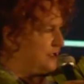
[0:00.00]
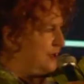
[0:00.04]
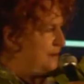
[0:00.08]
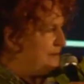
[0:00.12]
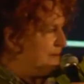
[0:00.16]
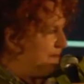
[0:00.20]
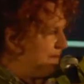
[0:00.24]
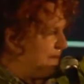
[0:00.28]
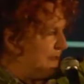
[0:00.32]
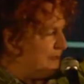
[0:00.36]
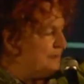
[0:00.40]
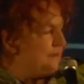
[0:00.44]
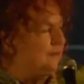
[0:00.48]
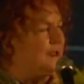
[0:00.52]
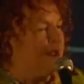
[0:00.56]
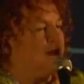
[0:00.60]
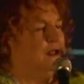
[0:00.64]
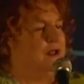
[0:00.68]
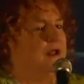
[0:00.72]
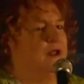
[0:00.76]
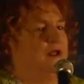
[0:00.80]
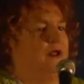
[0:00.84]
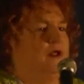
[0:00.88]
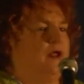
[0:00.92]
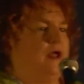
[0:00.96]
up, and
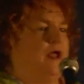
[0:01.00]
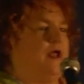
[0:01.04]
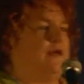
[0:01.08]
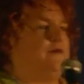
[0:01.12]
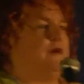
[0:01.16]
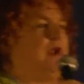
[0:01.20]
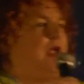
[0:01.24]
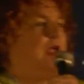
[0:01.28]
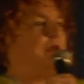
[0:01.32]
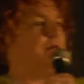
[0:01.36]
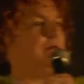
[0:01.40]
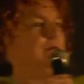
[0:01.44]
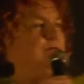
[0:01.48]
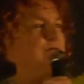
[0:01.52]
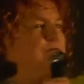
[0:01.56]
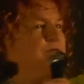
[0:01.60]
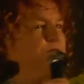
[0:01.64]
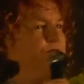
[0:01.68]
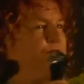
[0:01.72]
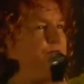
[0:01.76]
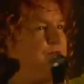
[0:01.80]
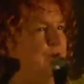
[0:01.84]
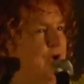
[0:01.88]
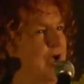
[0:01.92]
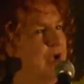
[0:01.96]

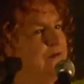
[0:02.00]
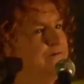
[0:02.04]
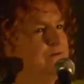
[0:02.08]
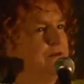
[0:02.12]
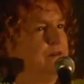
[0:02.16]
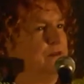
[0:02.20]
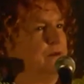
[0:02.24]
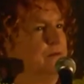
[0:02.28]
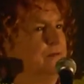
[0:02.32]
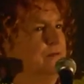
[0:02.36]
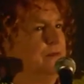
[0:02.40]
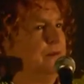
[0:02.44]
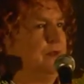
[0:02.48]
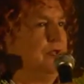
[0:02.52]
five of them